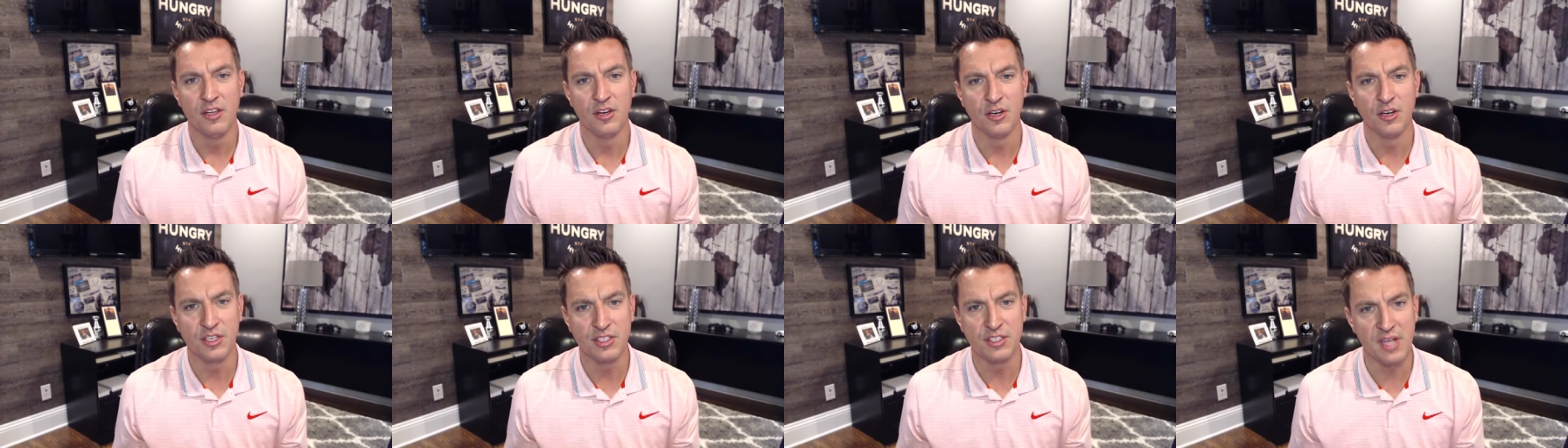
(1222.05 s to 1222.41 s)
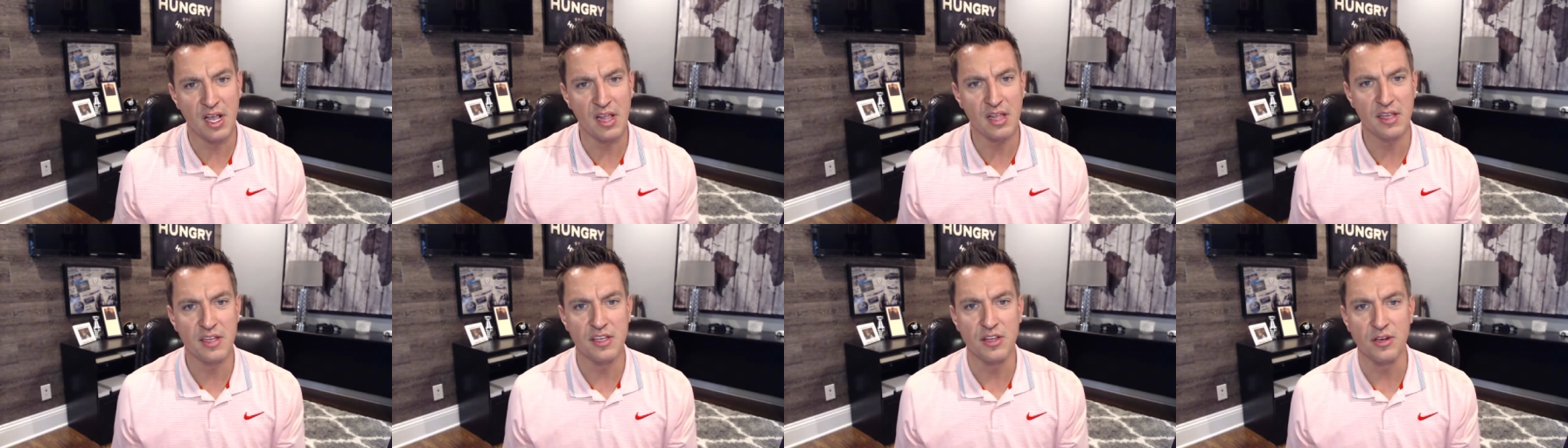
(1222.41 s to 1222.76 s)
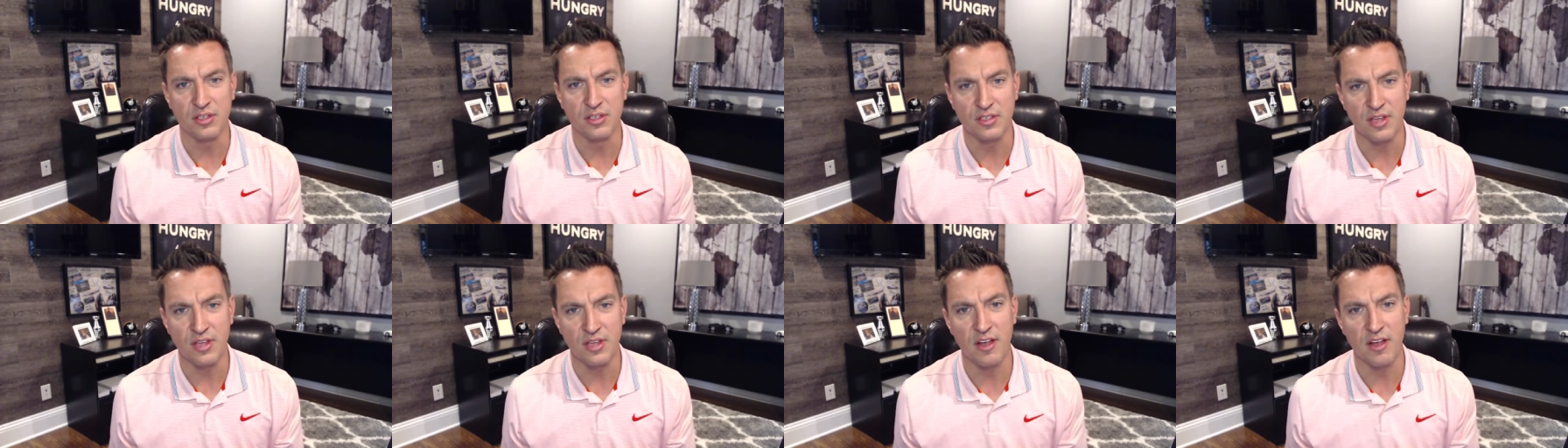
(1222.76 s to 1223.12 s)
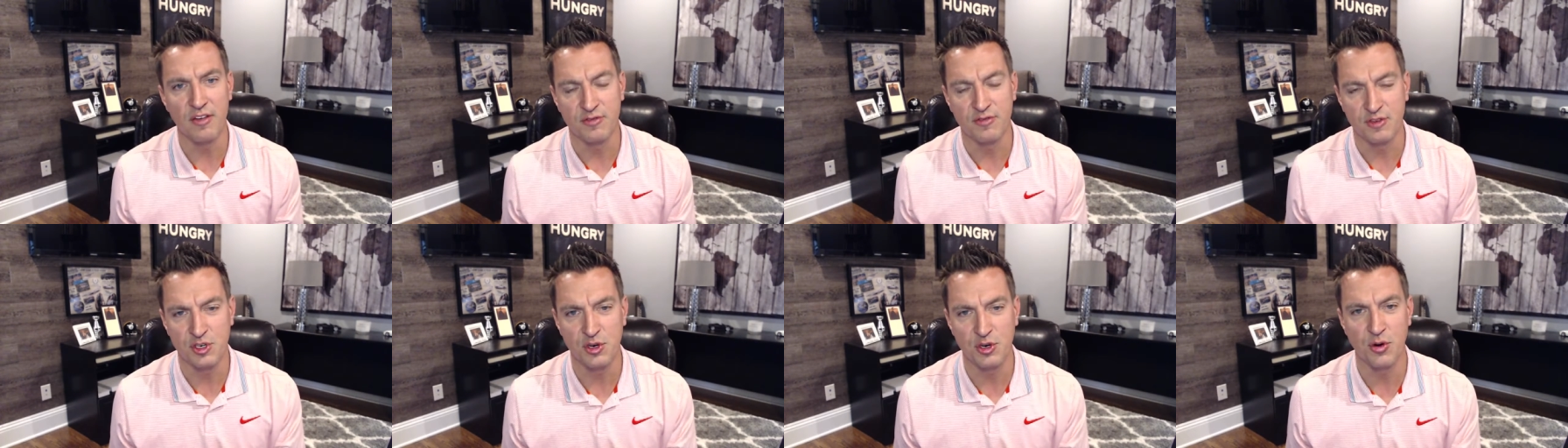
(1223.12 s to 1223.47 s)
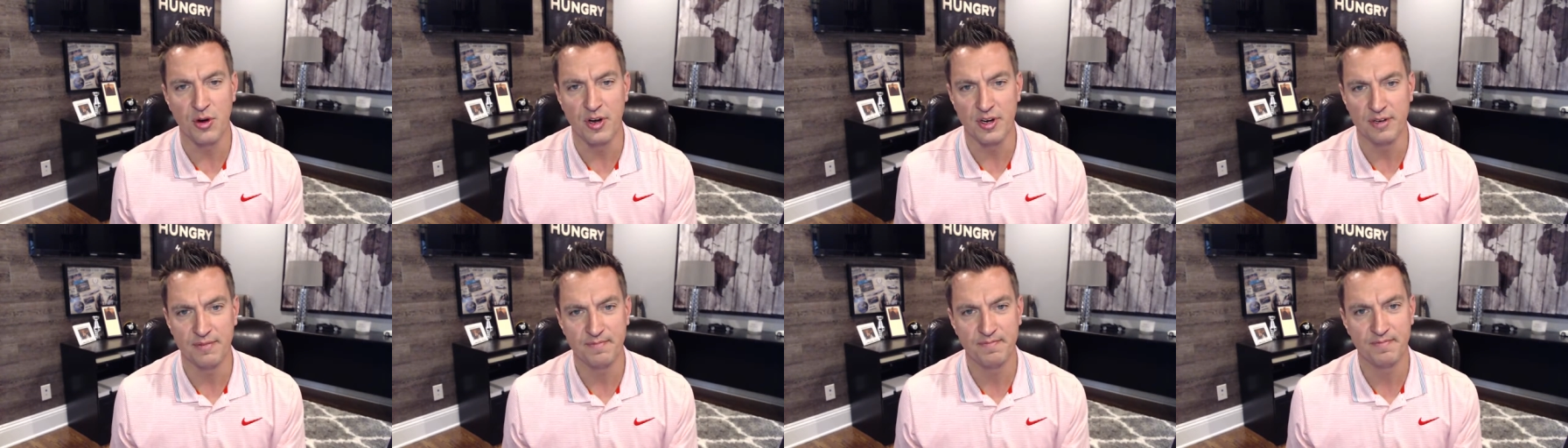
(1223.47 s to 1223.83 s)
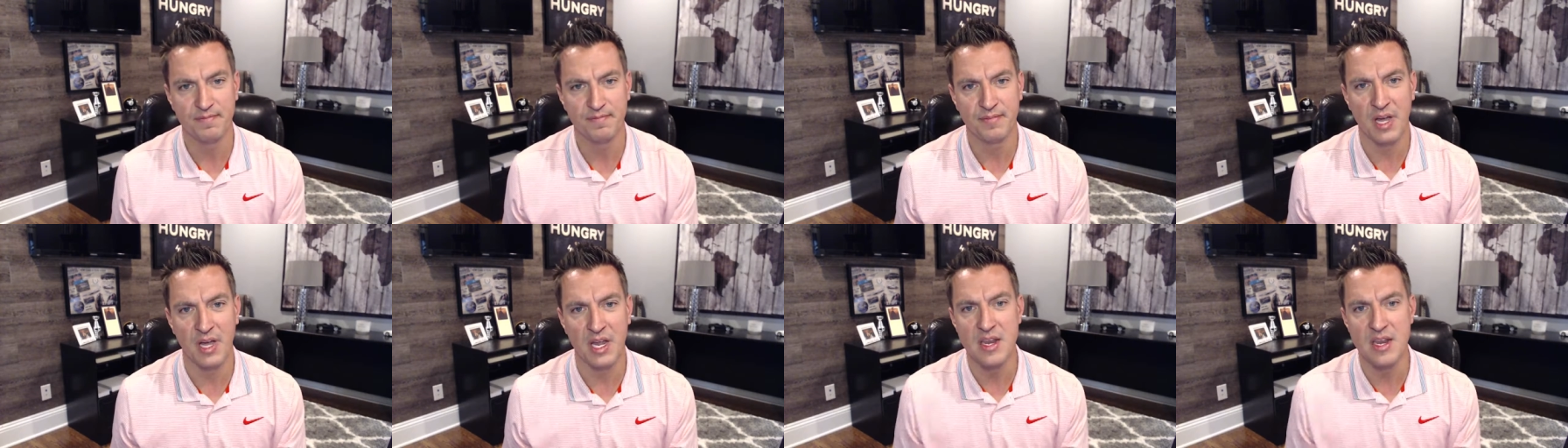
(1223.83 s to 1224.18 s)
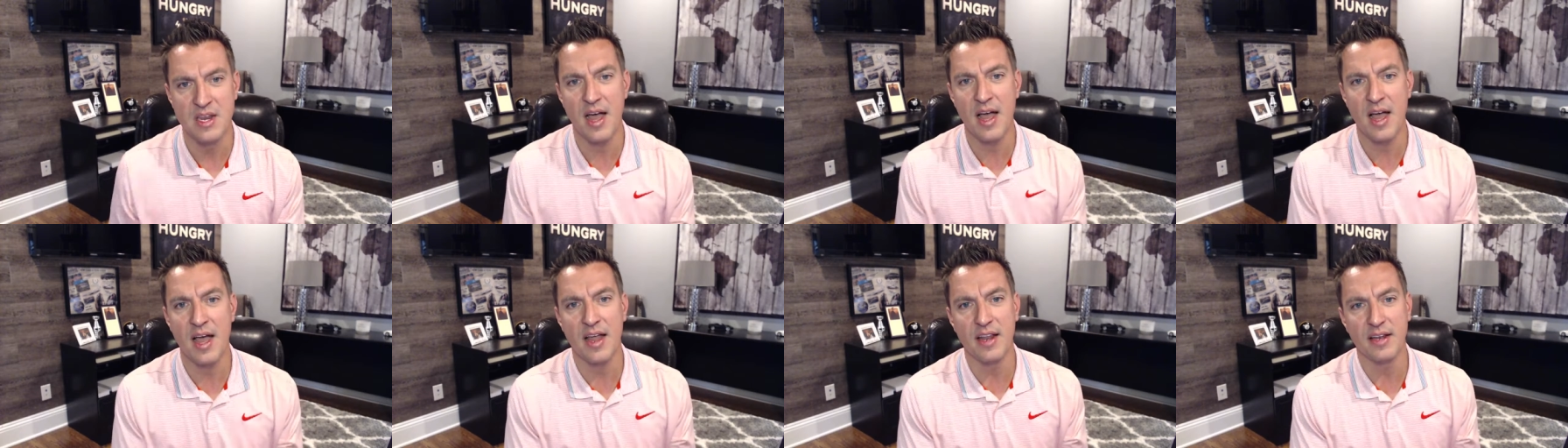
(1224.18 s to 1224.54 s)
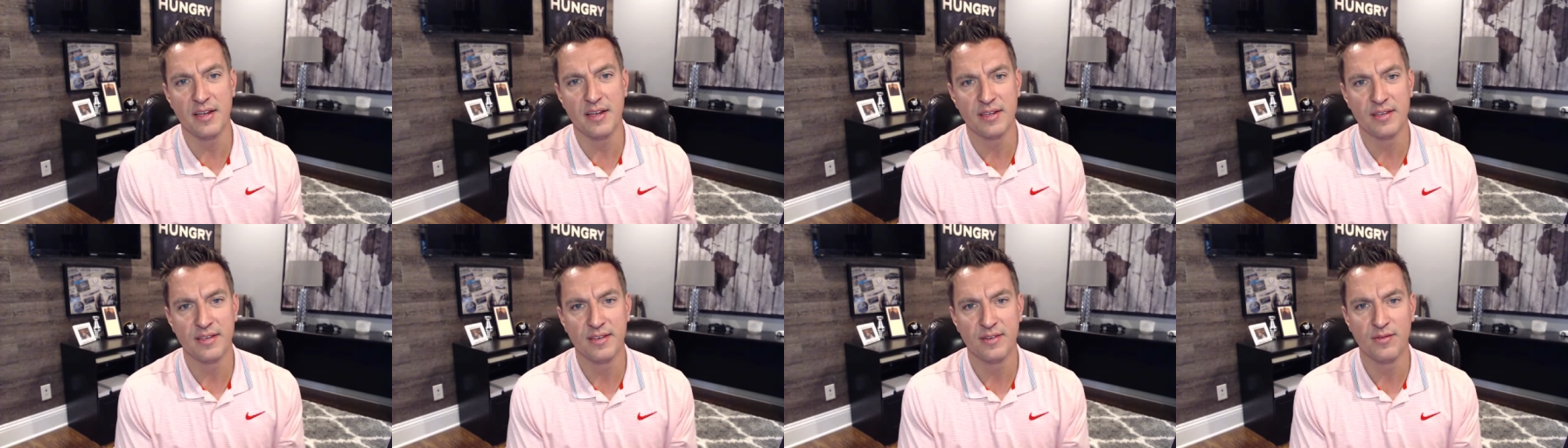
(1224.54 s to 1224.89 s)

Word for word: you're selling yourself short by not